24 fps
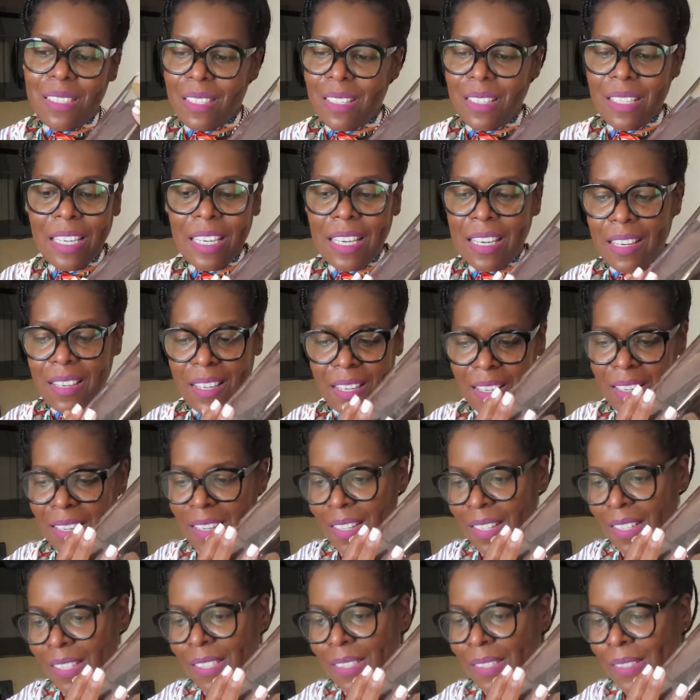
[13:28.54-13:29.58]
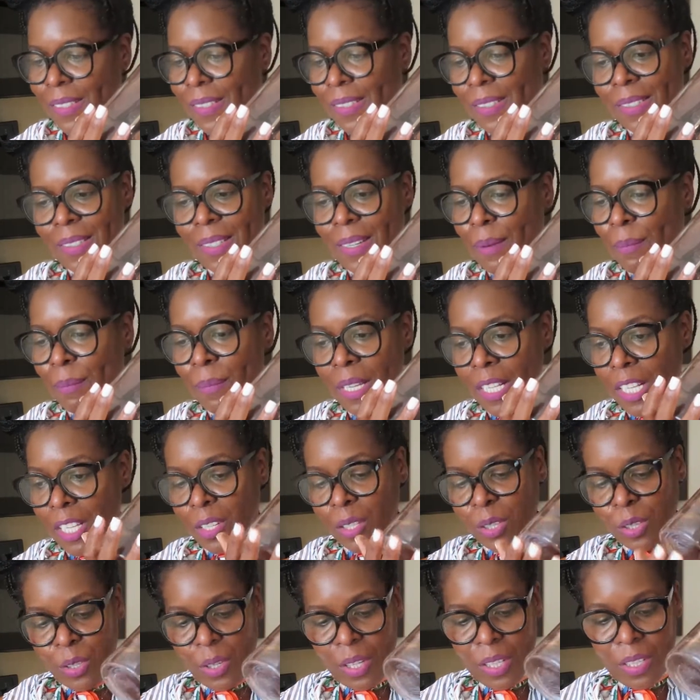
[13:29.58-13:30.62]
like $1
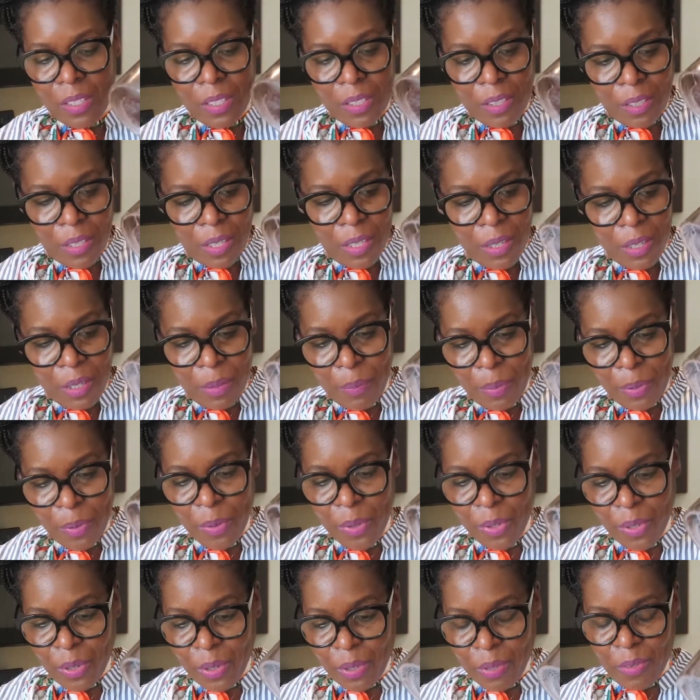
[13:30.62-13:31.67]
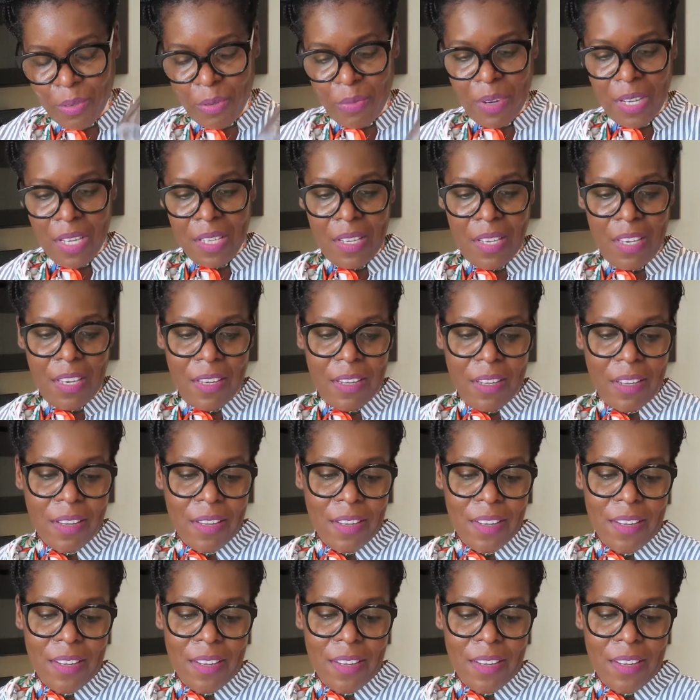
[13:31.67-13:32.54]
million product right here.